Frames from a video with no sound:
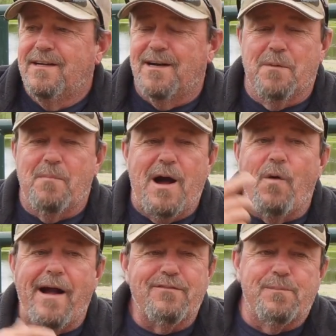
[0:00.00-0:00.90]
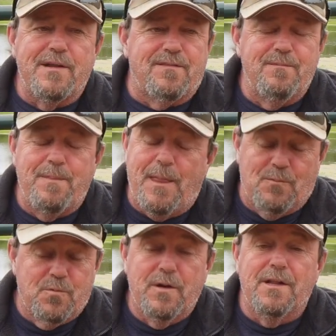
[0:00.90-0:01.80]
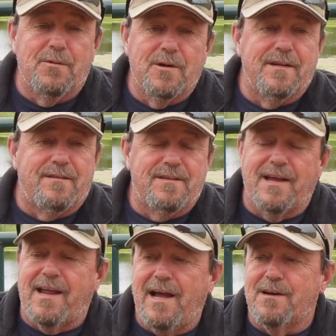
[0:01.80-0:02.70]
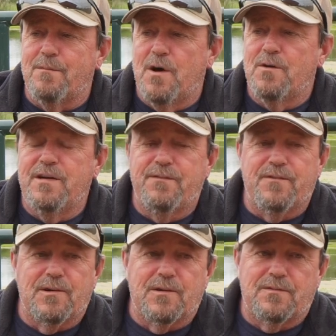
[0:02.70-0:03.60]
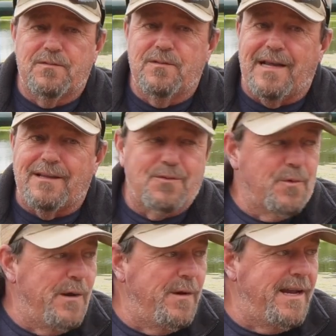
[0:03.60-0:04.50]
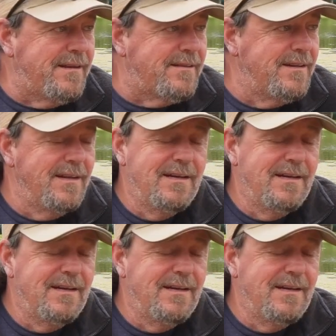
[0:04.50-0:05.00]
My wife's been really, really sick. Had pneumonia for like 3 weeks.